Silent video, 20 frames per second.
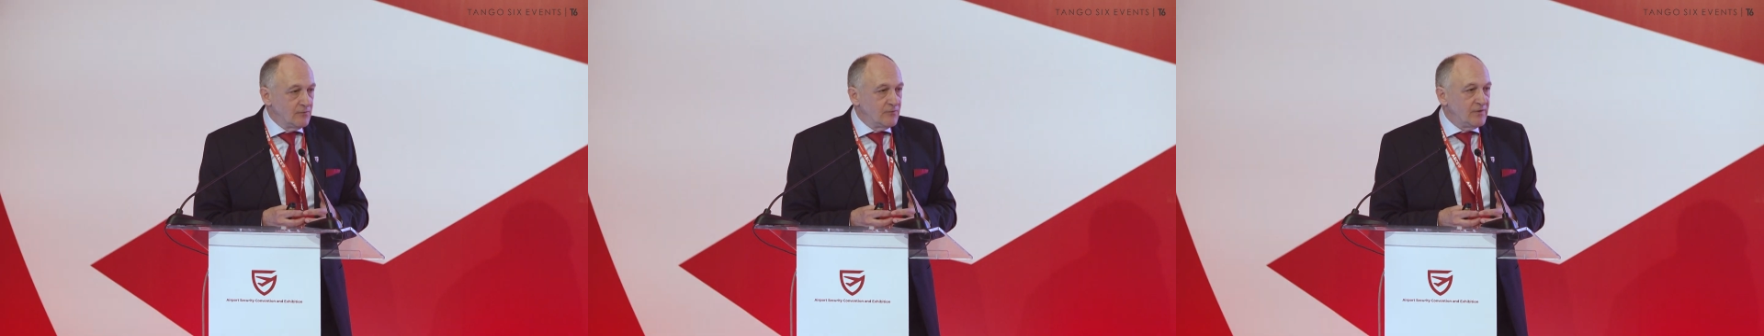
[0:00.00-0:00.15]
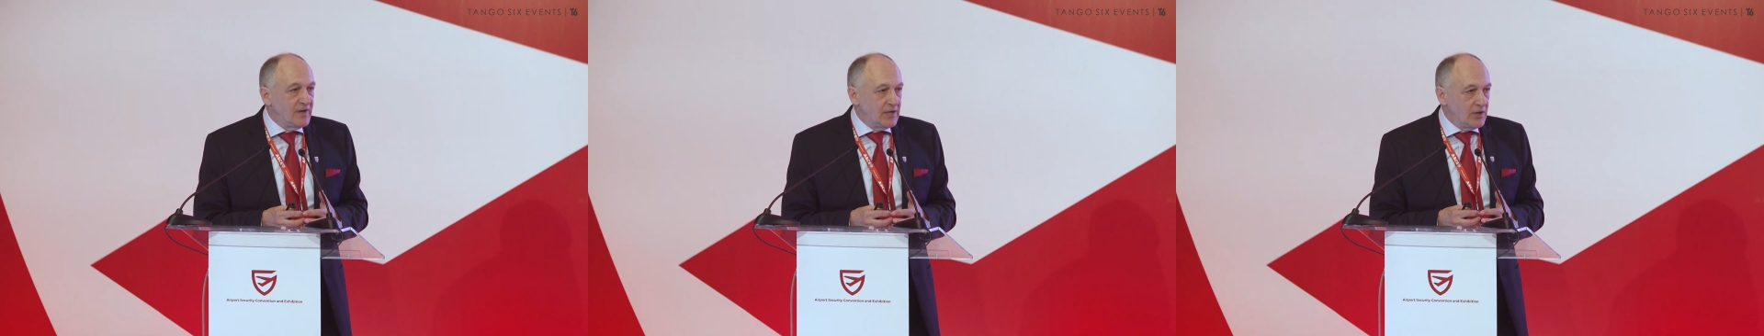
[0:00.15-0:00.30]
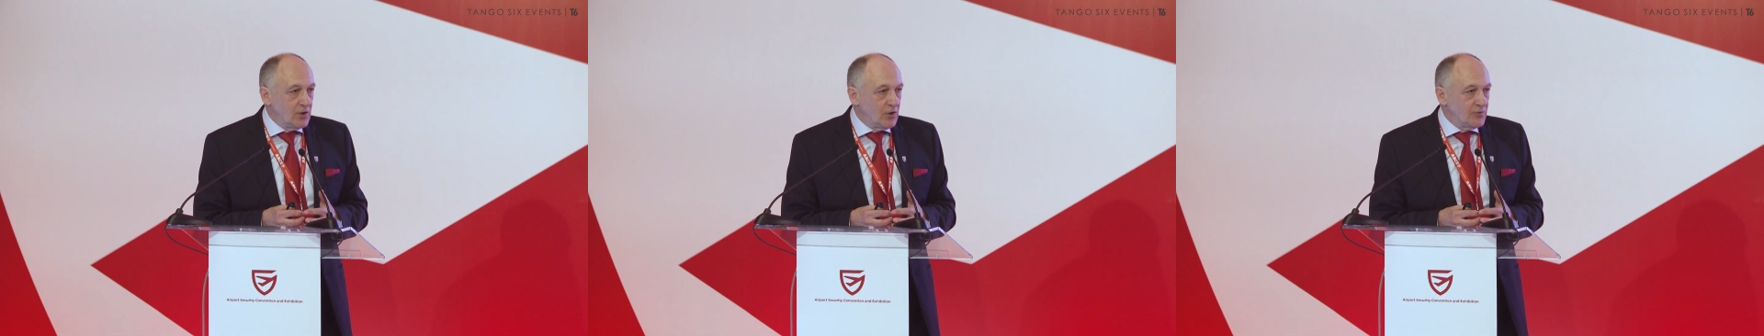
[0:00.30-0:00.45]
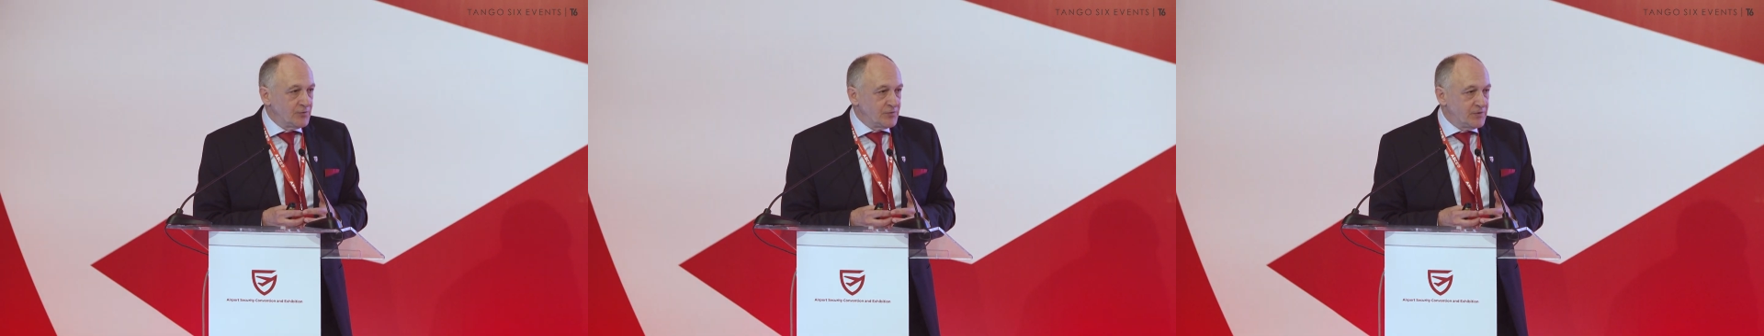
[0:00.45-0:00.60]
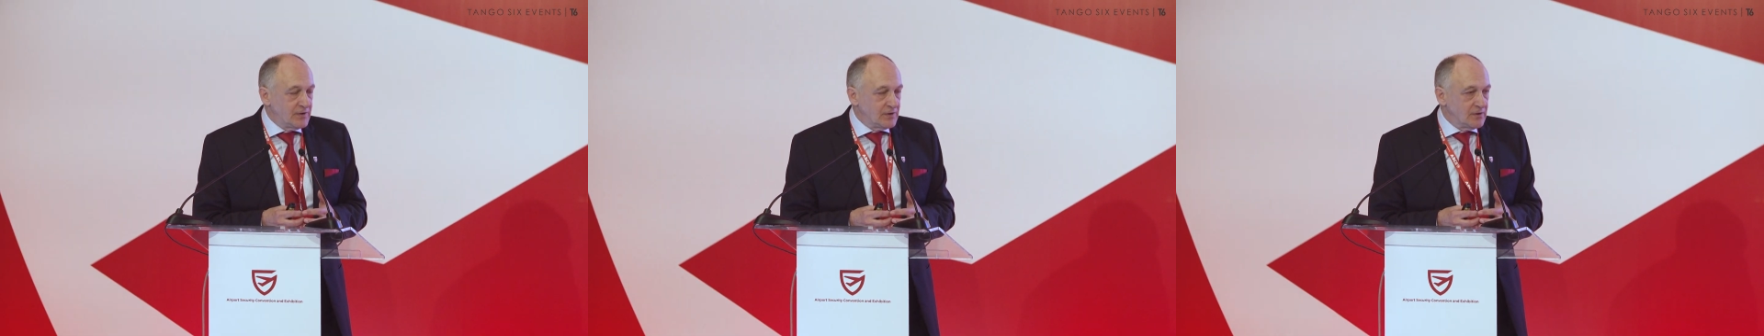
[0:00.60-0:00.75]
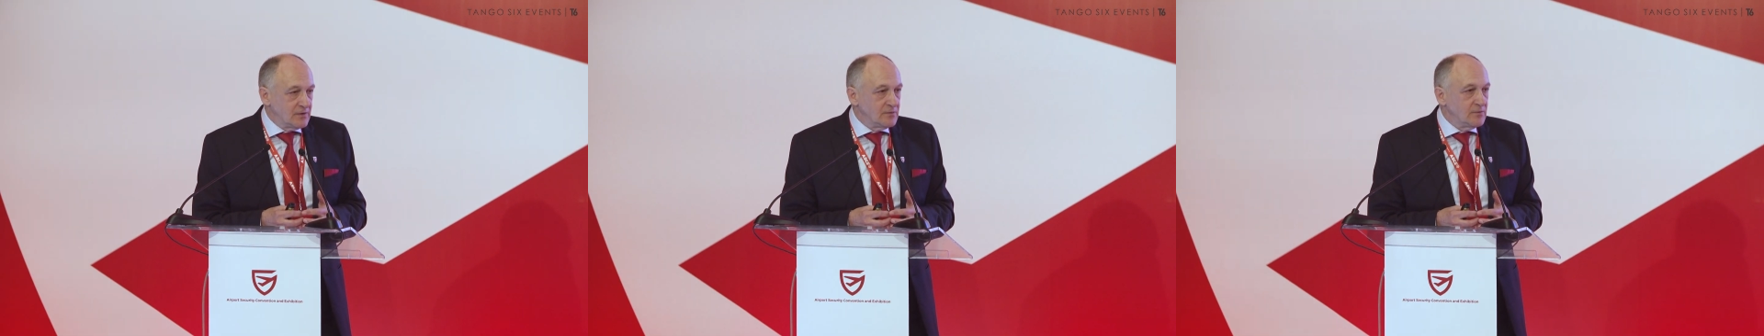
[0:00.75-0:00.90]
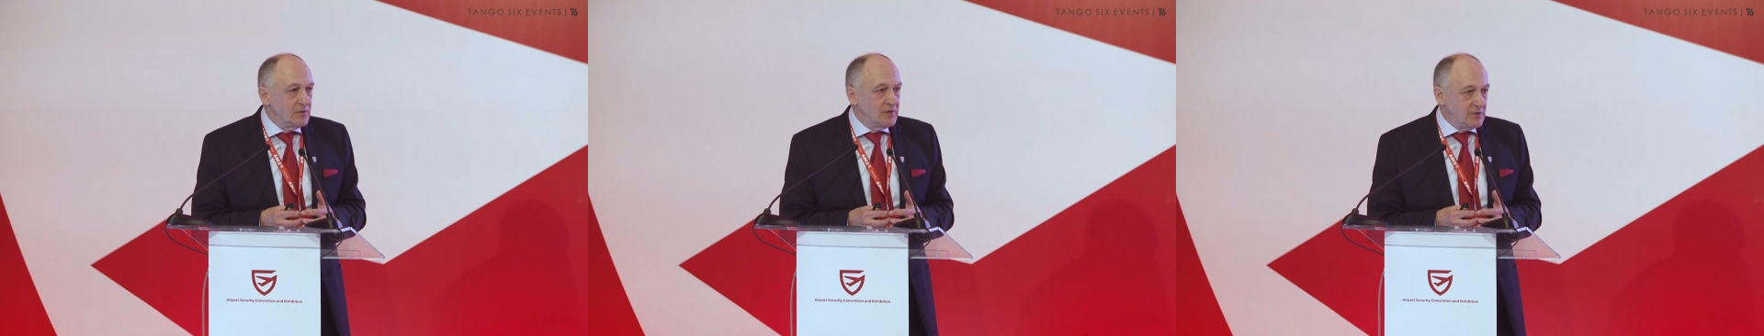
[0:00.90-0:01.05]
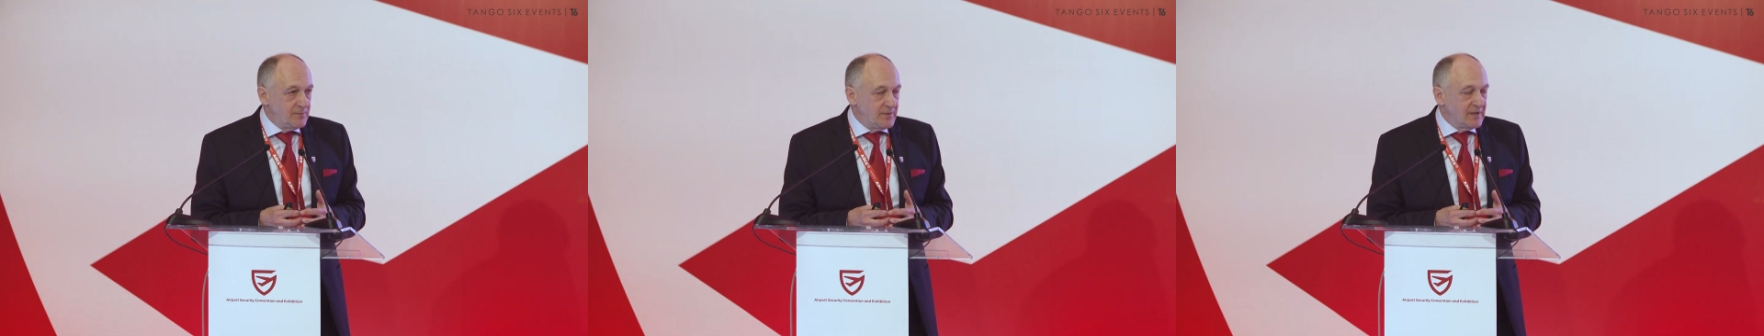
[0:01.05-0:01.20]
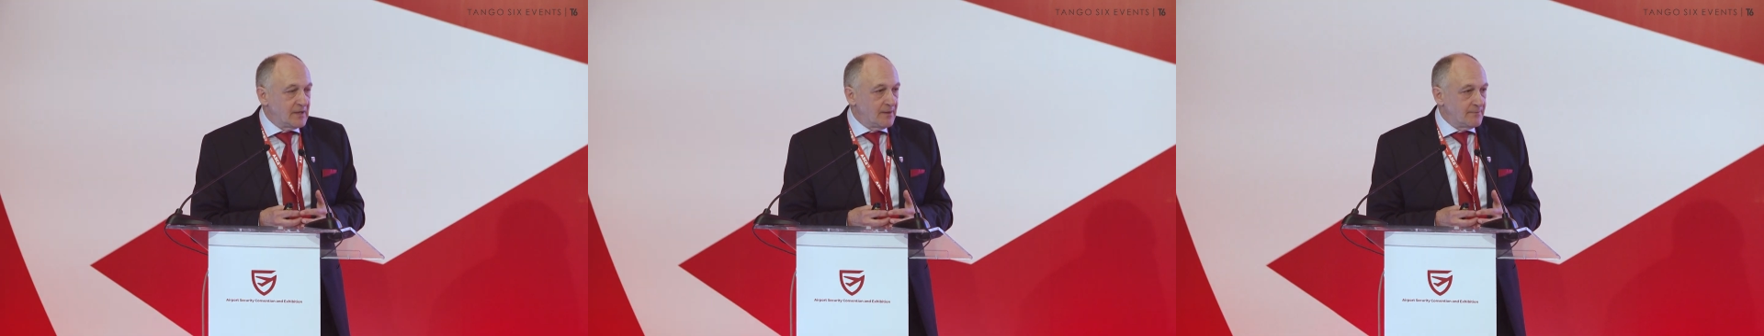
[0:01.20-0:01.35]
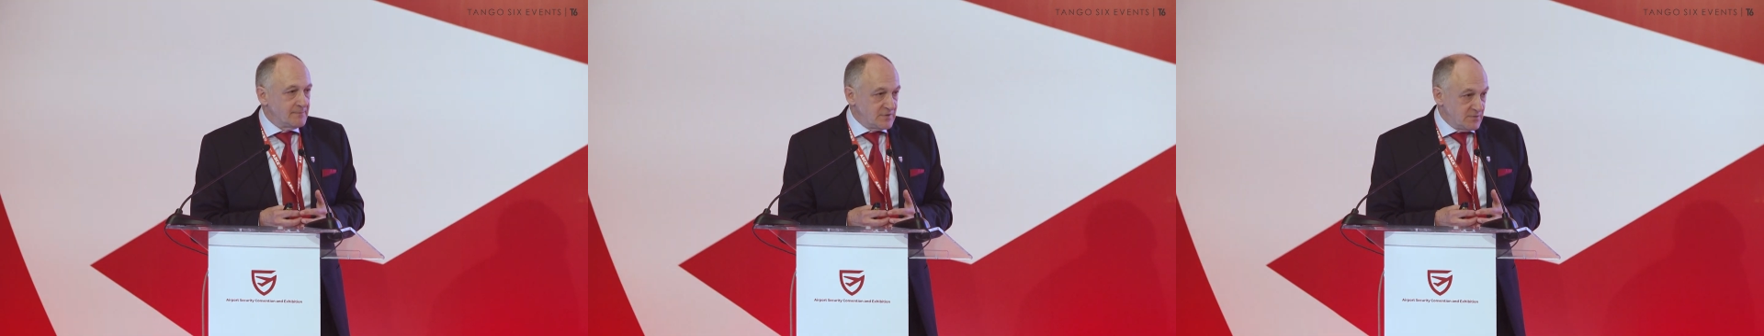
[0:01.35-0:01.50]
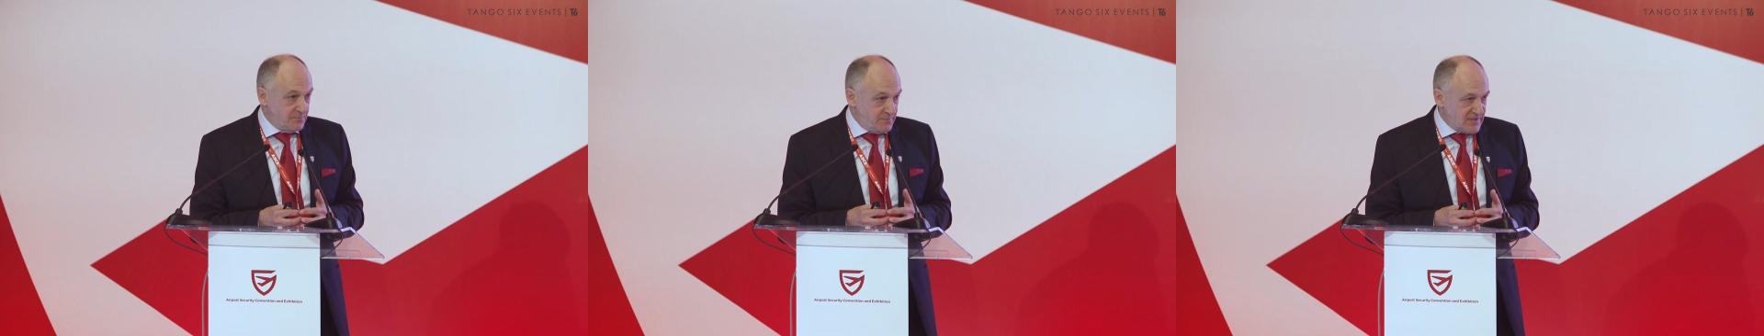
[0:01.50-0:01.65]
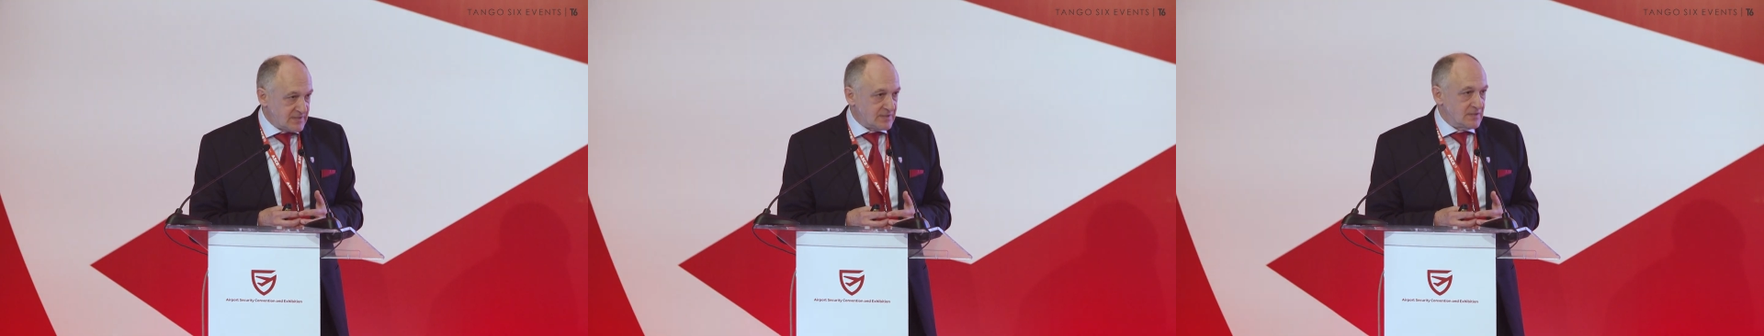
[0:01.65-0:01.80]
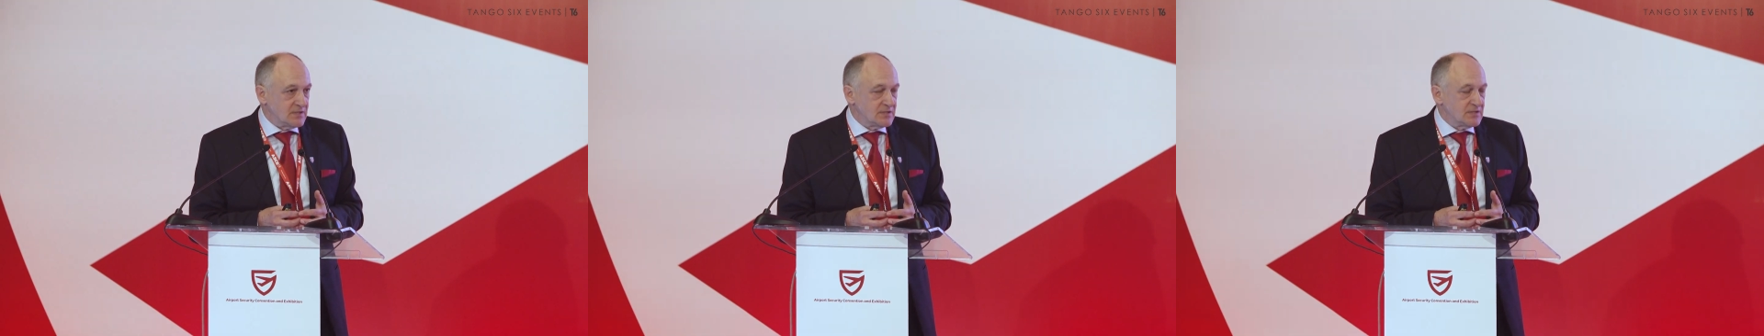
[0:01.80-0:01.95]
Very often it becomes
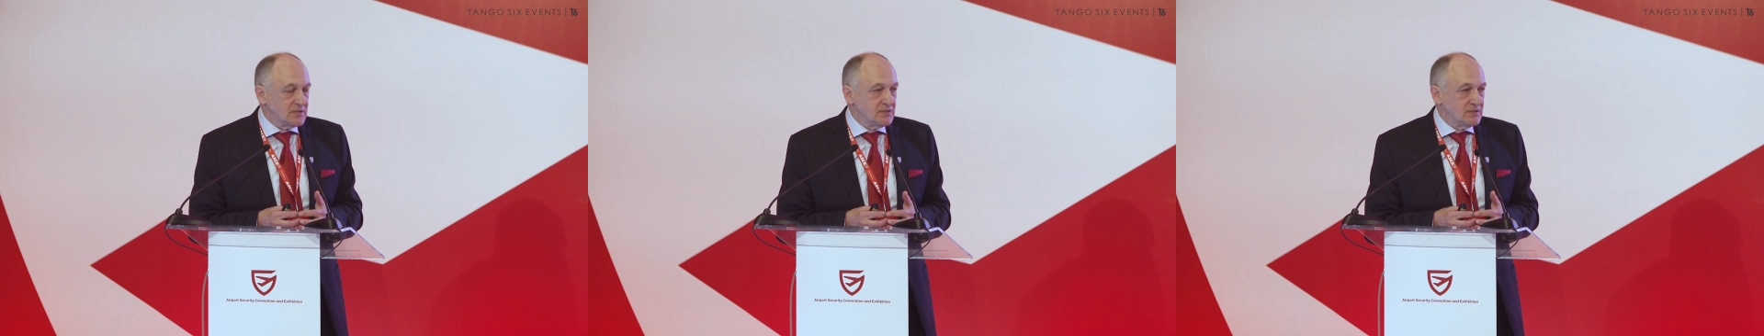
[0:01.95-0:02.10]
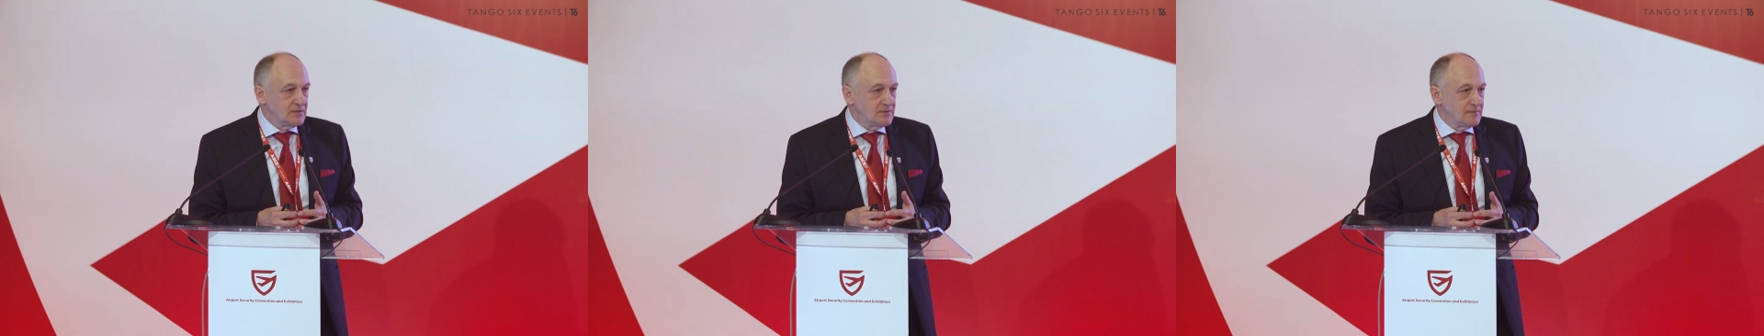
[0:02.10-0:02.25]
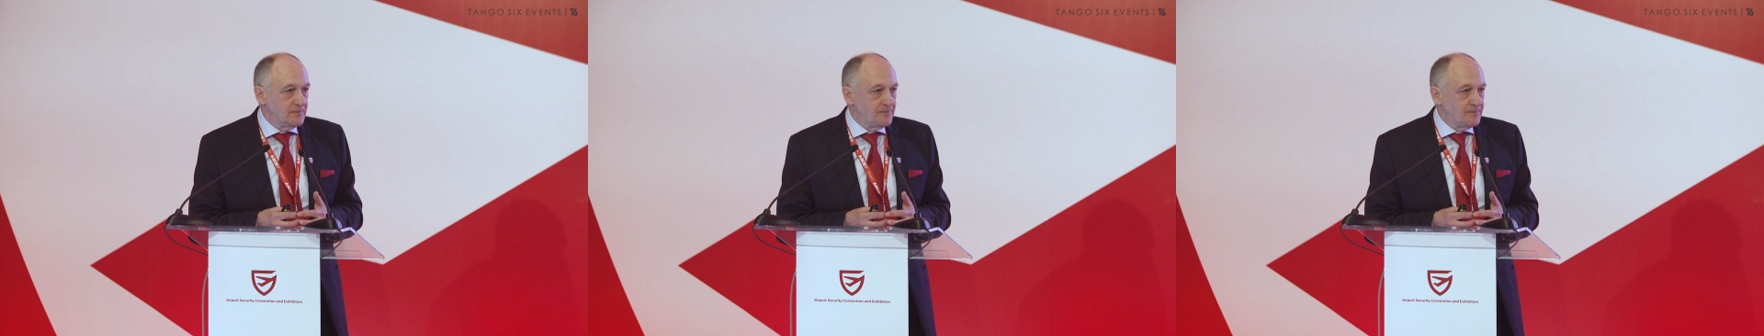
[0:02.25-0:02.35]
business.